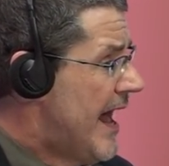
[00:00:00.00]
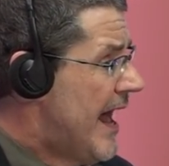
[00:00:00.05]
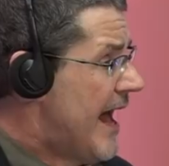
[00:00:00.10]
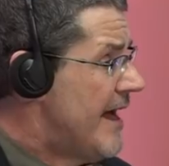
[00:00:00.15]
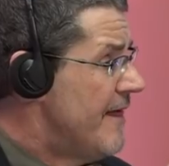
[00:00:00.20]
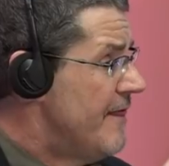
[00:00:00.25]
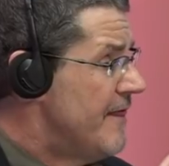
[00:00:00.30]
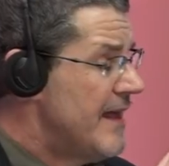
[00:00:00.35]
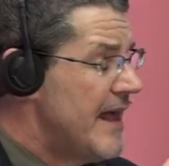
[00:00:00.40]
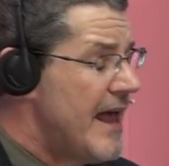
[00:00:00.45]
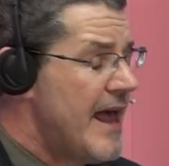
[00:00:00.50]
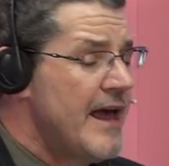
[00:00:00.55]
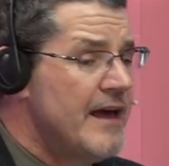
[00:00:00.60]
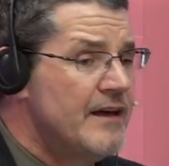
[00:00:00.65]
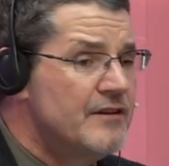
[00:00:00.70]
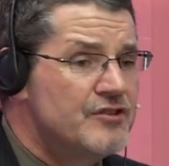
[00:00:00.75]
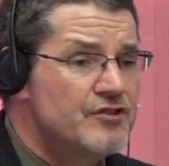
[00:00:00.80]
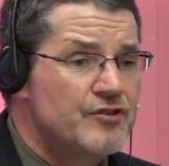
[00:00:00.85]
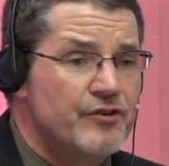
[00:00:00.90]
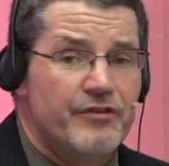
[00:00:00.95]
And the
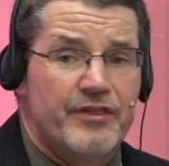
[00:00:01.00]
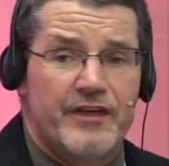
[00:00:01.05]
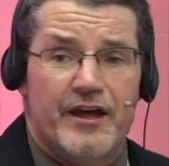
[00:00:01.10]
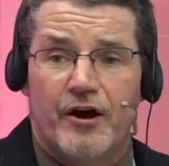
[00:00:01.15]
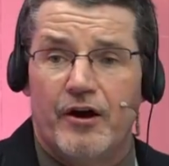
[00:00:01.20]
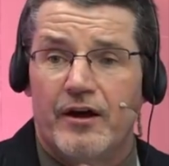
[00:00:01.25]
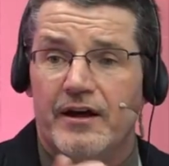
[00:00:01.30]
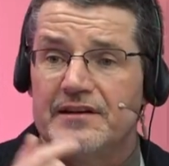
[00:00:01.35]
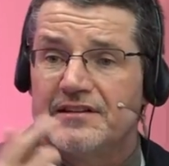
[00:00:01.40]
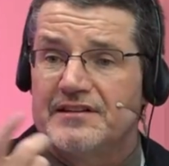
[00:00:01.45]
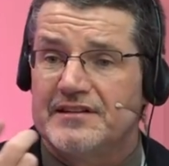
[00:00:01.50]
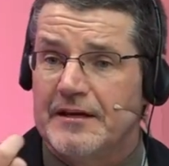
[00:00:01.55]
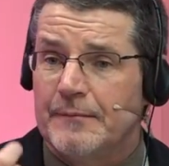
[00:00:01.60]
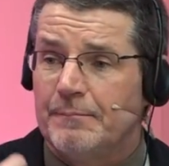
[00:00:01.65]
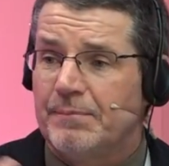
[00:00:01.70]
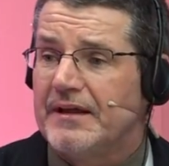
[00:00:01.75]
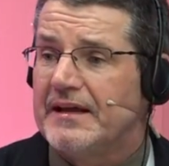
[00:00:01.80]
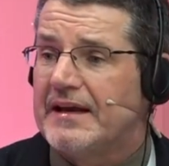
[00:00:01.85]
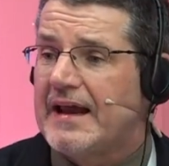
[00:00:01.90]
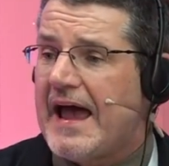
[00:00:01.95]
answer there is
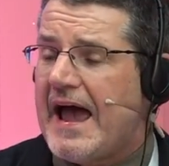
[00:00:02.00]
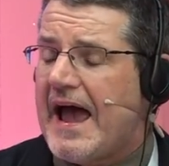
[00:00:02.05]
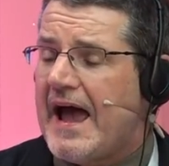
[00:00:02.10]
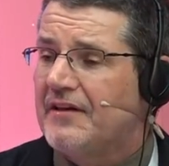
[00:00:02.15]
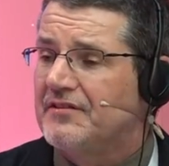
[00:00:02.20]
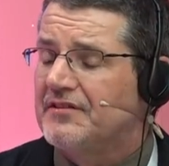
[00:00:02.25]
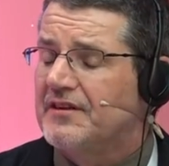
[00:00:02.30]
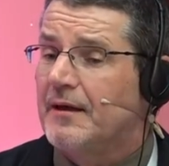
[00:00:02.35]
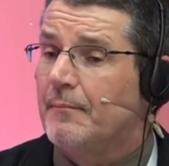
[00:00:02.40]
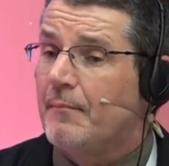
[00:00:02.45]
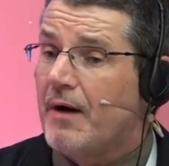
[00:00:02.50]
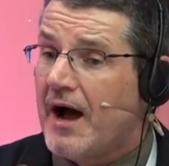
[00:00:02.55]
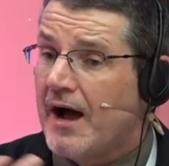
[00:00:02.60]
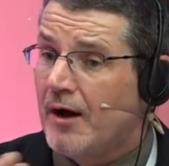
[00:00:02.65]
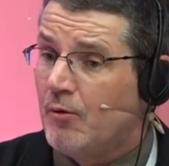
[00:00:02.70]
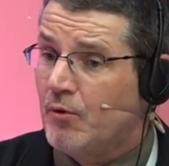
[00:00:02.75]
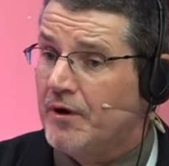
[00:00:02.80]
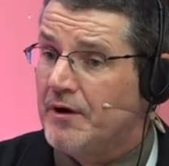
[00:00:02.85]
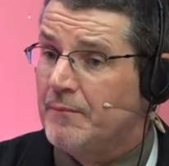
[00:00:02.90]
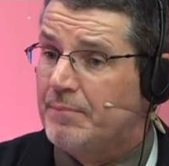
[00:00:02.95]
simply to ask them, I
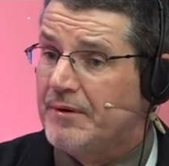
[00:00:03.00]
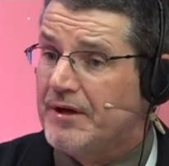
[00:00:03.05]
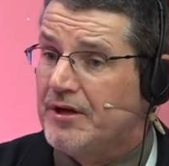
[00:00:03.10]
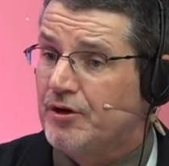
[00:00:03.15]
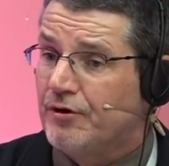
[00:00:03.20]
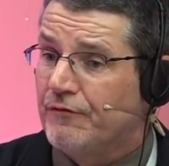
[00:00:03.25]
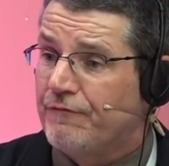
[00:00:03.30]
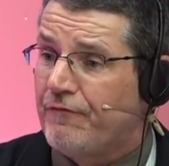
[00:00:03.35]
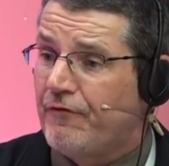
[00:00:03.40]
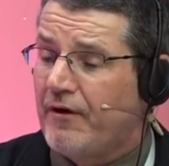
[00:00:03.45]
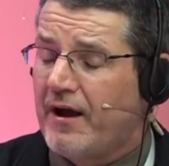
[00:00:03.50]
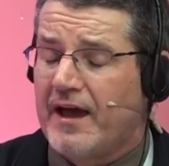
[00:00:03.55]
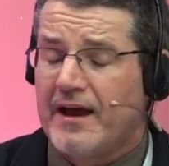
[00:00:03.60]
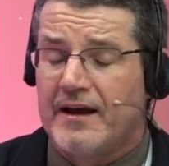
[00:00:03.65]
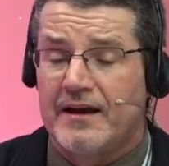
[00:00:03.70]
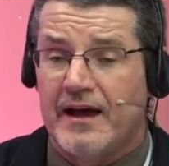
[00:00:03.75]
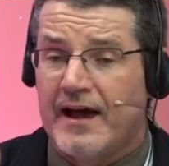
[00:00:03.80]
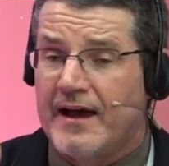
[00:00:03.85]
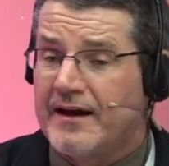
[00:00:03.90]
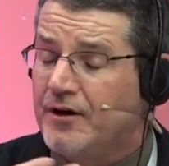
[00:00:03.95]
want to be your
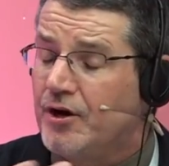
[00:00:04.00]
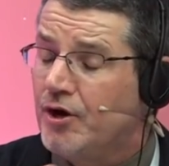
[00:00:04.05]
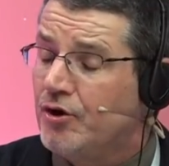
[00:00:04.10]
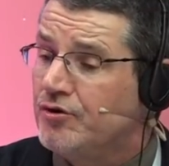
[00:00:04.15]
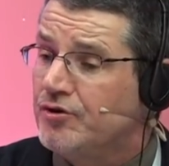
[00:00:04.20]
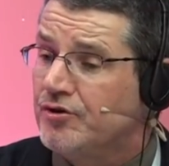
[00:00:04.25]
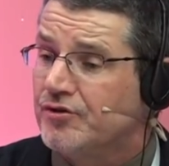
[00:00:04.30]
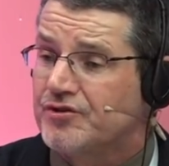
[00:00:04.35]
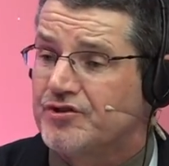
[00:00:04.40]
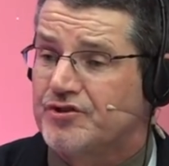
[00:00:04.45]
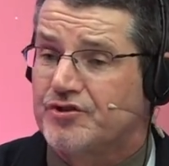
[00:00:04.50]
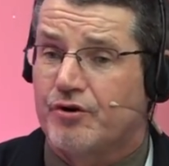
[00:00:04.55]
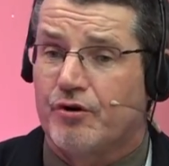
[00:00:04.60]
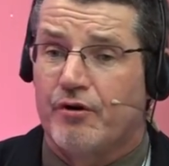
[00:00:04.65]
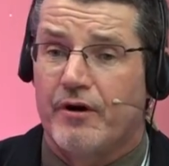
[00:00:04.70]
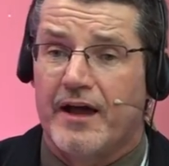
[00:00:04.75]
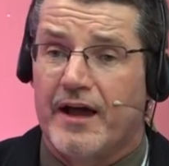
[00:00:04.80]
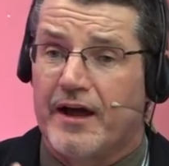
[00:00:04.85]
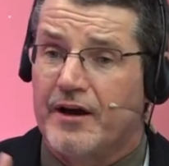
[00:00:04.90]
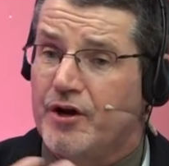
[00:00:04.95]
friend. I know your
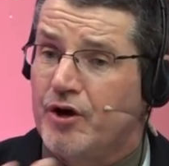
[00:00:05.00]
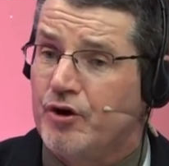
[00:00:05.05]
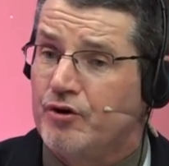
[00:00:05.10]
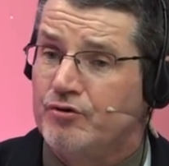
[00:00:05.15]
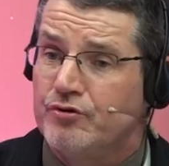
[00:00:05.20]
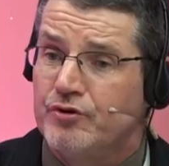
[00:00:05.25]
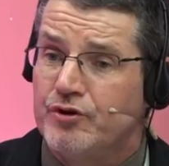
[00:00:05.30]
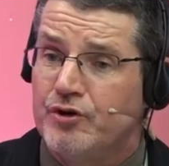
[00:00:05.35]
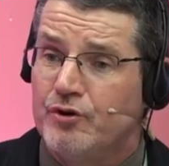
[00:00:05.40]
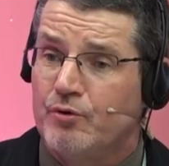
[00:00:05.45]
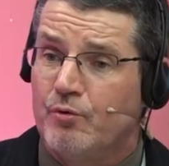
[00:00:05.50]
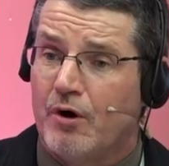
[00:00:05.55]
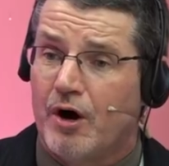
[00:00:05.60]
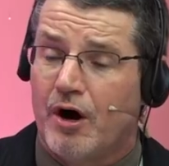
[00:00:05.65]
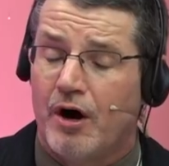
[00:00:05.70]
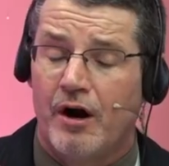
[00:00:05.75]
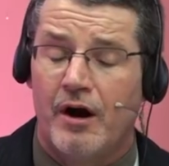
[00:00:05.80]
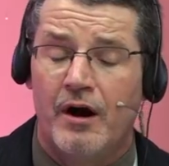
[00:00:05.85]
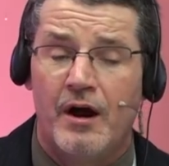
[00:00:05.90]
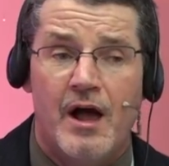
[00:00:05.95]
story. I know who you
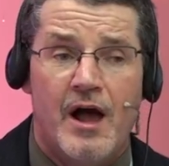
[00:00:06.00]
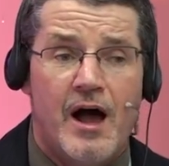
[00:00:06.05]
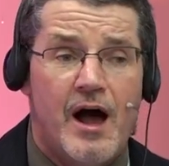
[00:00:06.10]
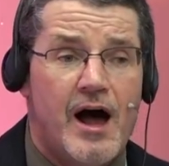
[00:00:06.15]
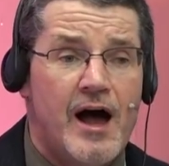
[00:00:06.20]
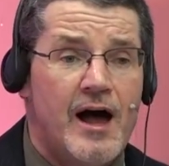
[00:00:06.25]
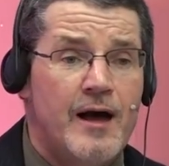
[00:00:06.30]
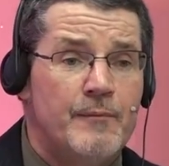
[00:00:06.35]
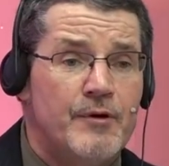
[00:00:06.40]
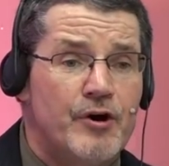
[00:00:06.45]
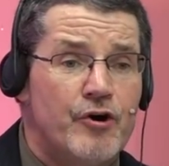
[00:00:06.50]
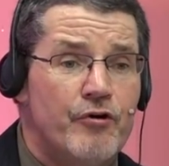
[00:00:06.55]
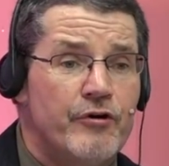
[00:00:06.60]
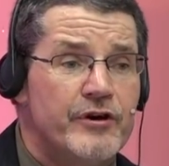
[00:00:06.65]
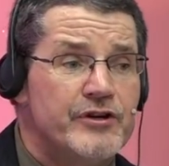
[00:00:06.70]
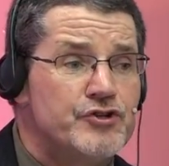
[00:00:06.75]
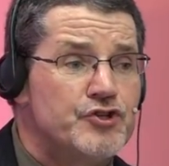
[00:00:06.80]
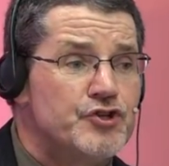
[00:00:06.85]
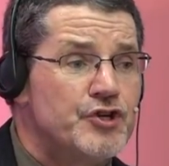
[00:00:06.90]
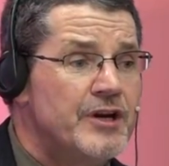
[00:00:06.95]
are. I'm a
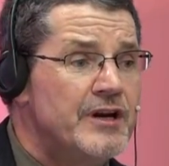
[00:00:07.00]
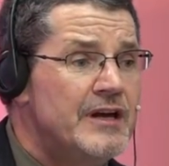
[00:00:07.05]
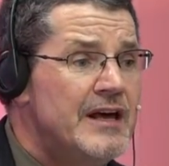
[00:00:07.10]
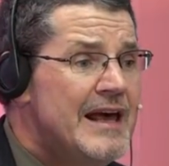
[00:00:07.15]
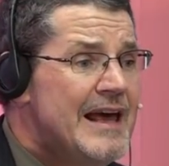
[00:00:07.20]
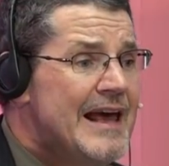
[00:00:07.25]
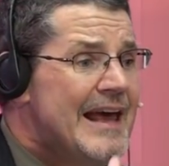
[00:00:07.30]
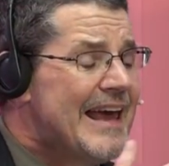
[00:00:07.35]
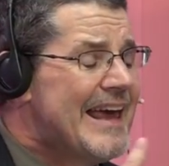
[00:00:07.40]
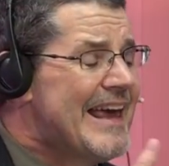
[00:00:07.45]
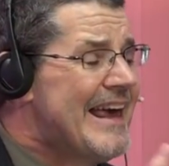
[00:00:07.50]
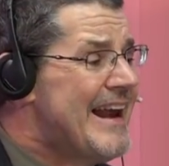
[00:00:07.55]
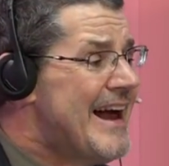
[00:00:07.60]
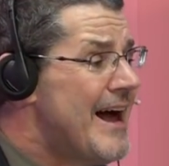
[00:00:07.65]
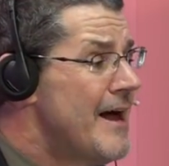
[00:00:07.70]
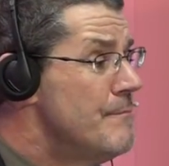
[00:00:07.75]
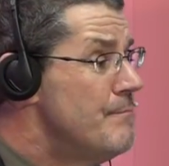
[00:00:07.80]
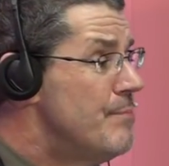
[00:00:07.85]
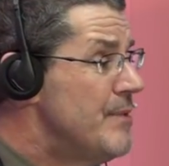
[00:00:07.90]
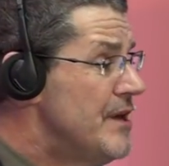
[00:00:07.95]
Christian. Can
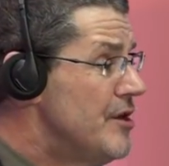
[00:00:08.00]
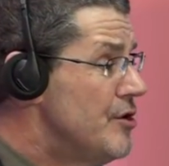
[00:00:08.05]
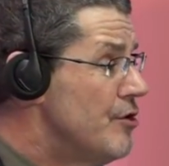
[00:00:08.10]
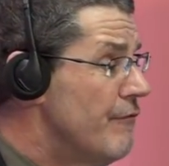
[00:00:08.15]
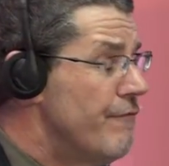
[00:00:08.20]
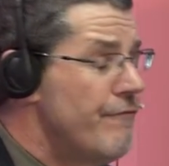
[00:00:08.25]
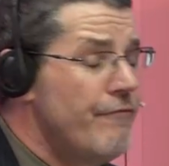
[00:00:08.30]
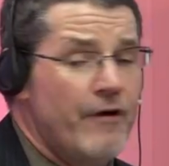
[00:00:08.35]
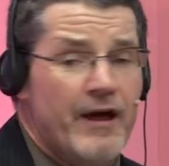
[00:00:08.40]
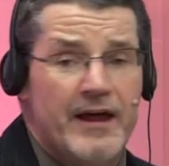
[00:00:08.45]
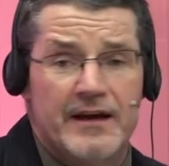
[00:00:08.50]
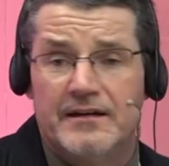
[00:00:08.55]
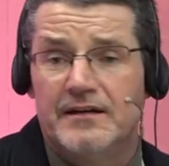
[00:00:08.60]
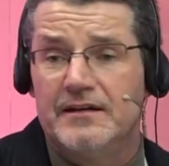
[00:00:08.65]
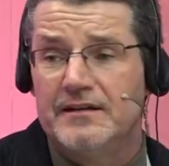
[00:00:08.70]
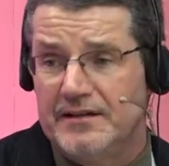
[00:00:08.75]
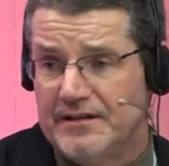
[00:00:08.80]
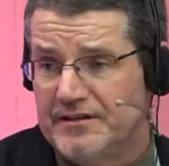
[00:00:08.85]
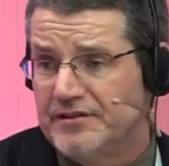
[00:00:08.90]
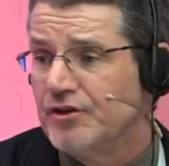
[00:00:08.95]
I be your friend and
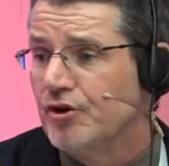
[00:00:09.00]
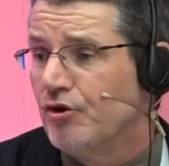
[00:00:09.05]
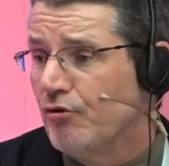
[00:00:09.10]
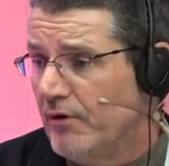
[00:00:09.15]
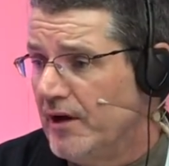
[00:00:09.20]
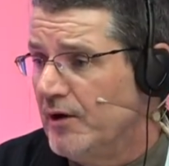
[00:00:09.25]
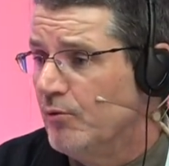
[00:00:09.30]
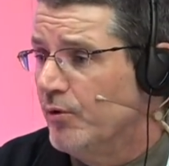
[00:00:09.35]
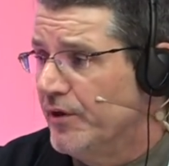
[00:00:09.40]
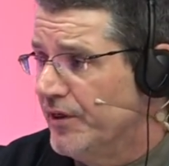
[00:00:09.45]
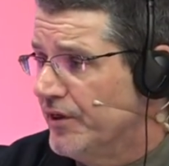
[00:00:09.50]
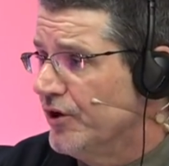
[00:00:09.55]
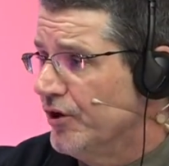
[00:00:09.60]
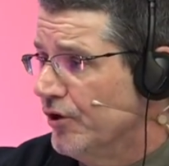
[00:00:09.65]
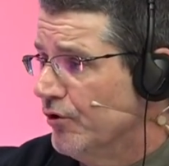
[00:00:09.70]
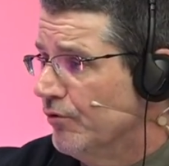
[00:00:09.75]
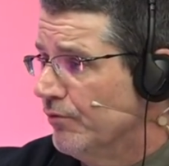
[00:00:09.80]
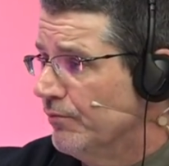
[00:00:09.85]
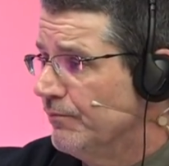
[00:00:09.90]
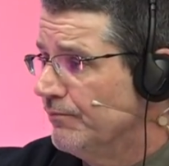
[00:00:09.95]
disagree with
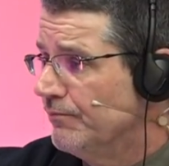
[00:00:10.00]
you?